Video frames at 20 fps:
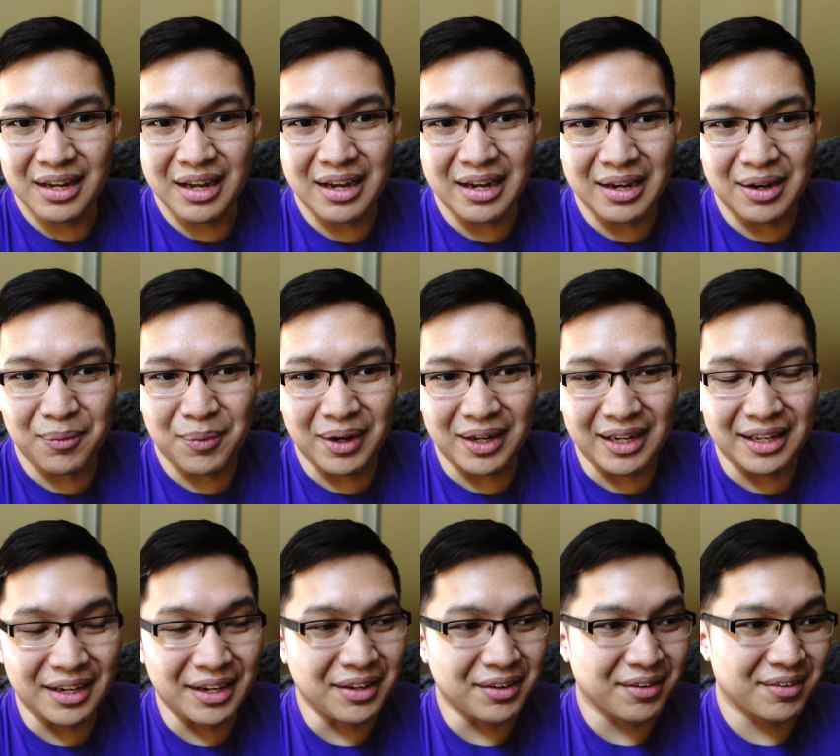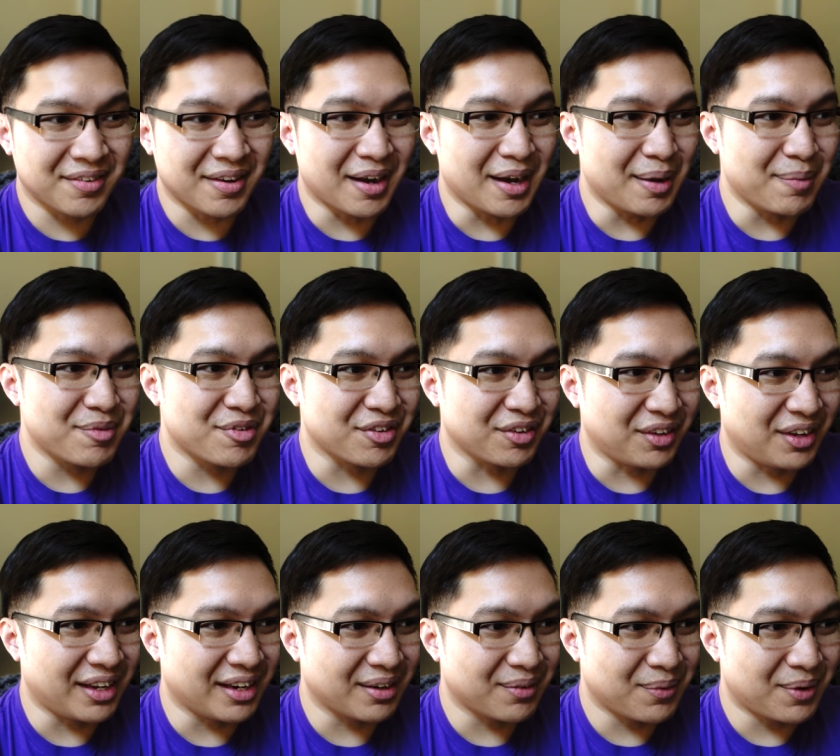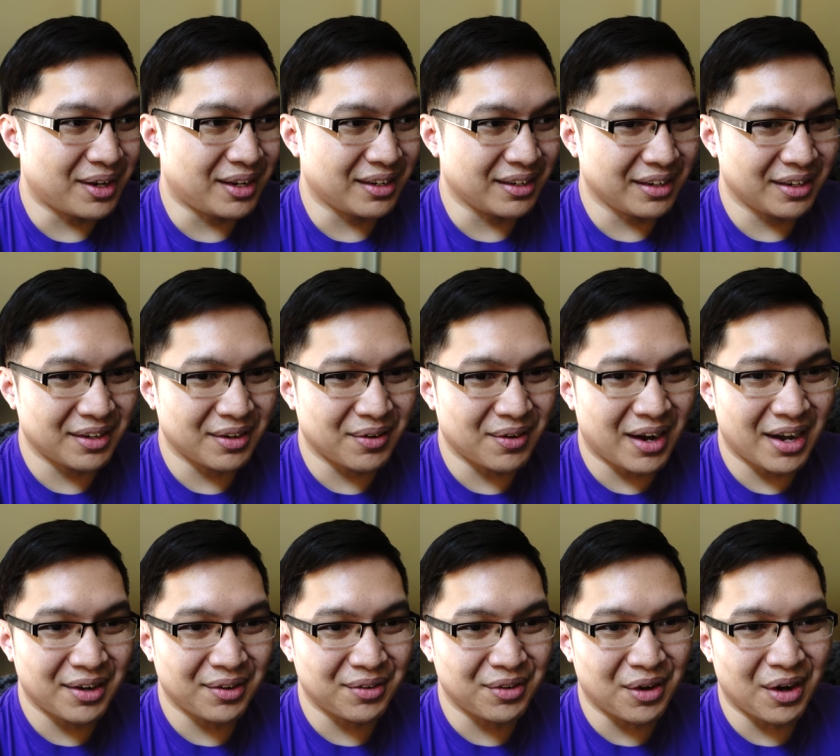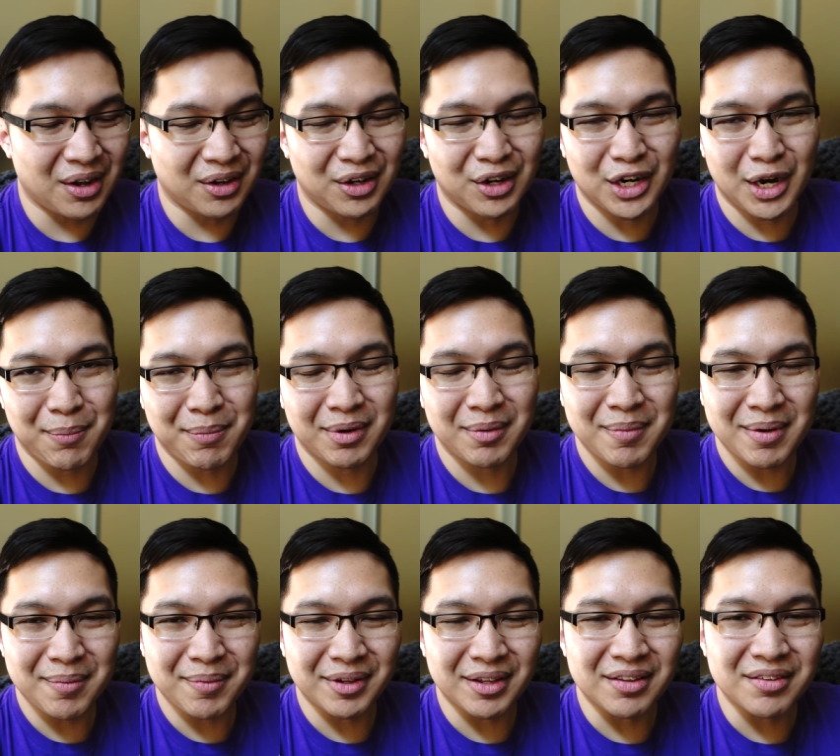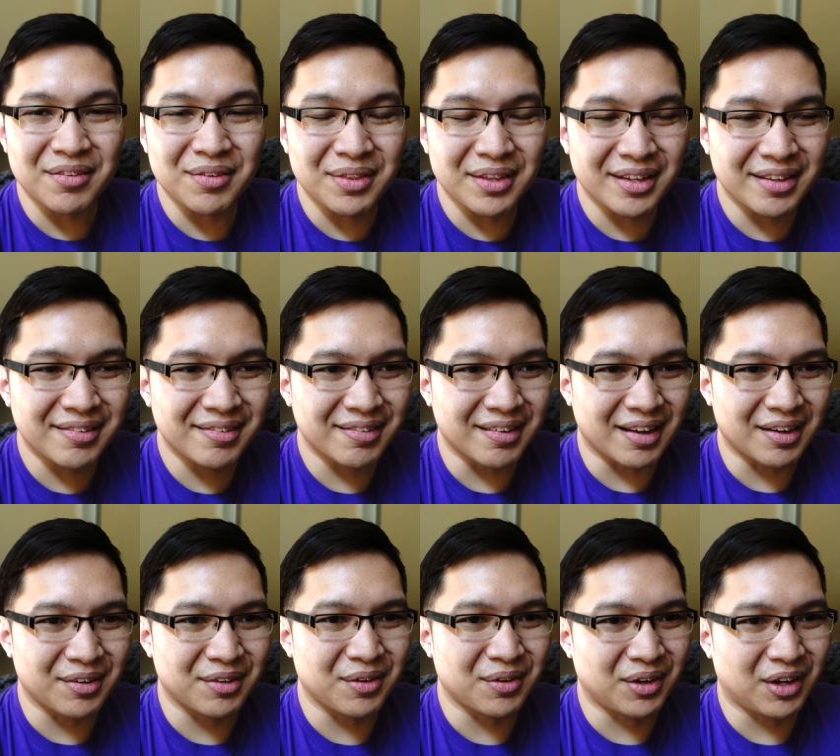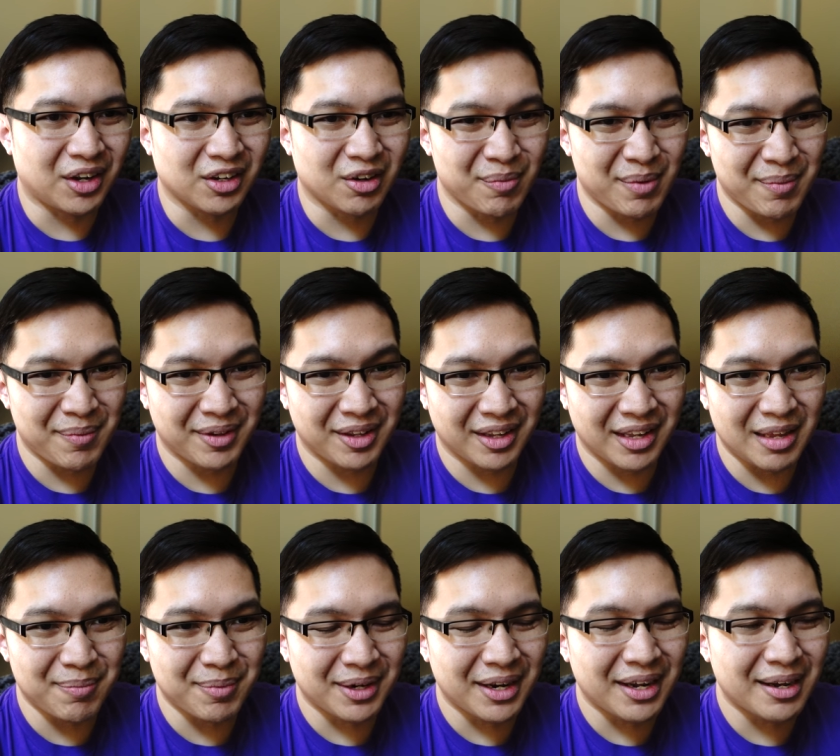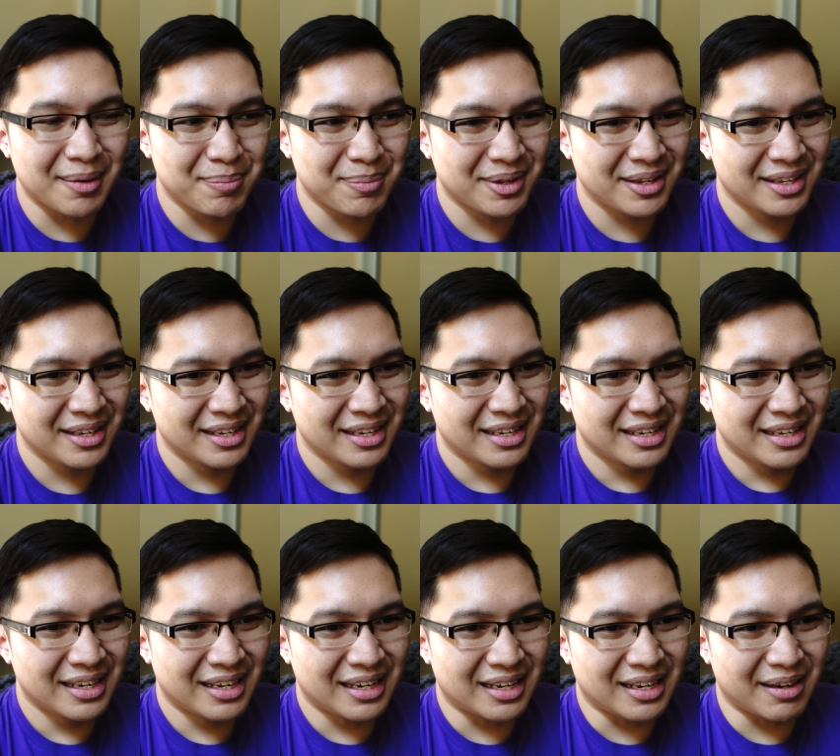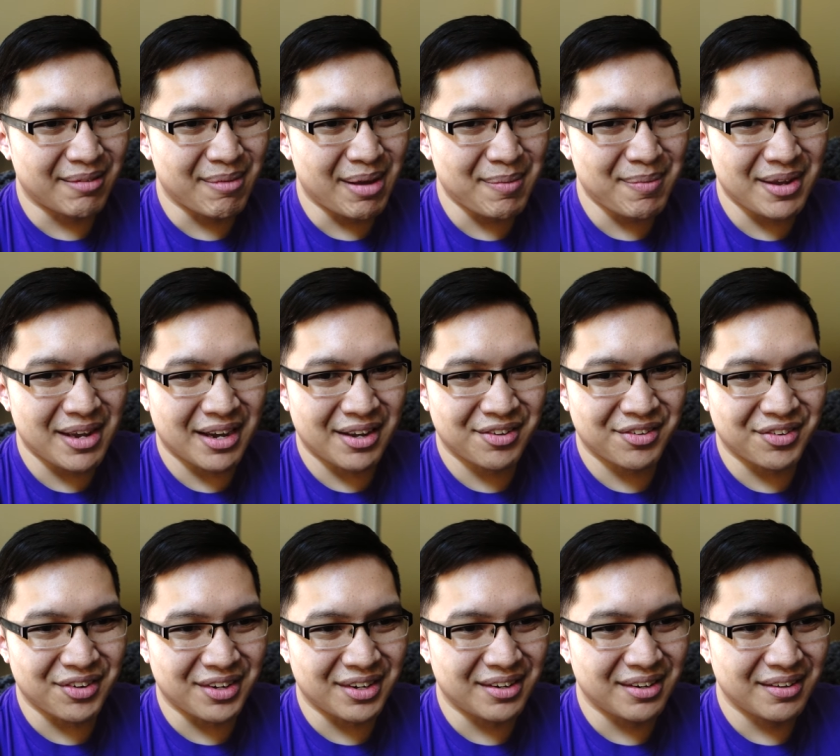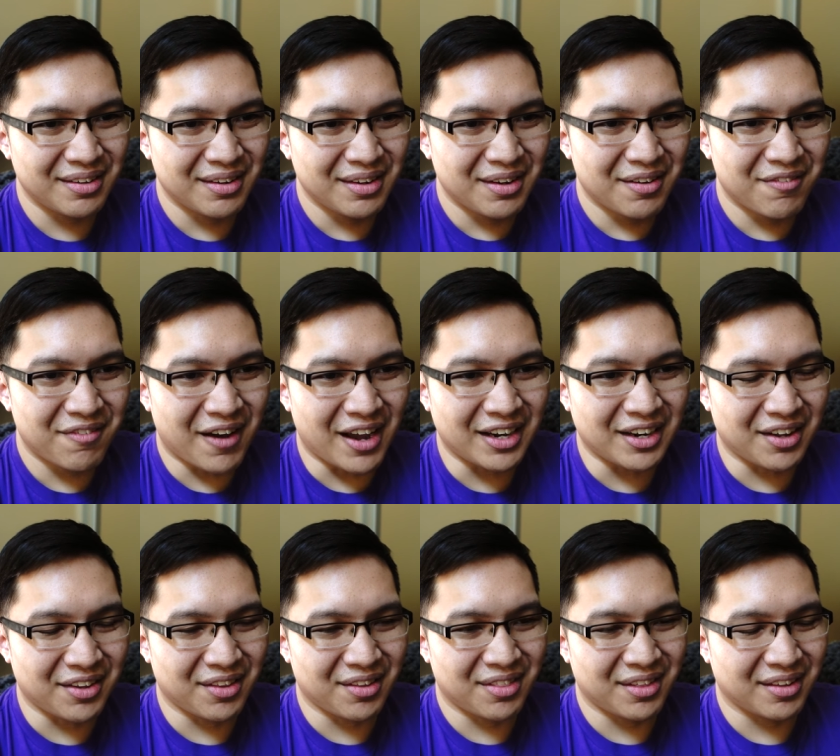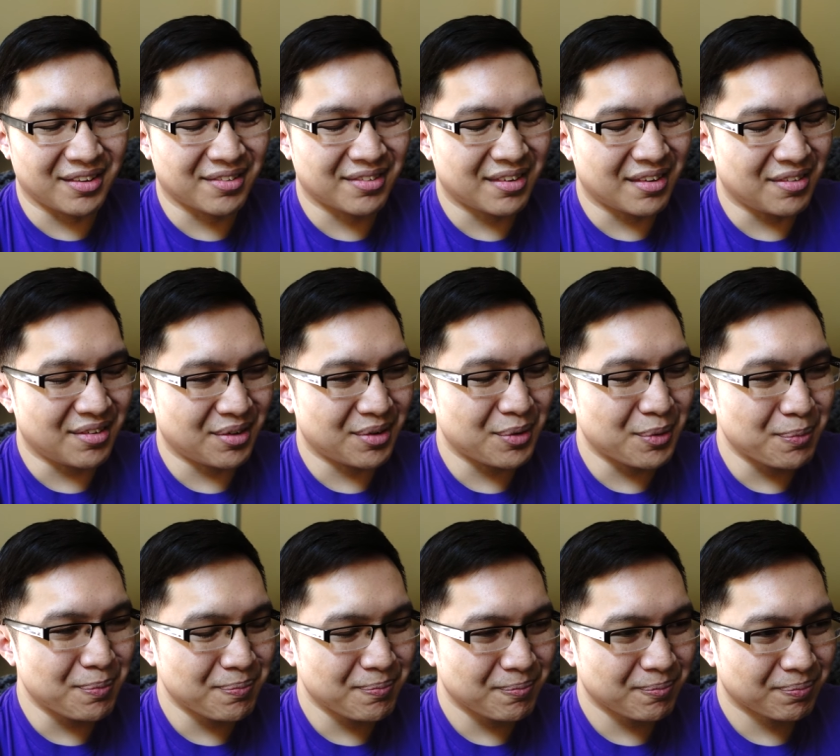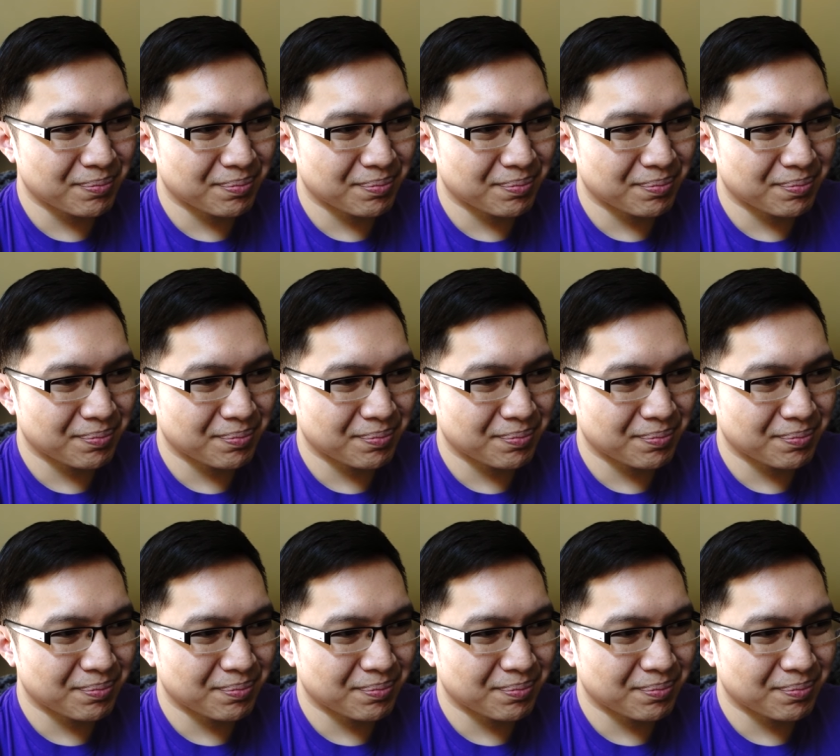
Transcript: Uh, while at other times you're like, well, you know, I don't know how long I'm going to be able to do this. I don't know how long I'll be able to keep it up. Uh, maybe I should find other things to do.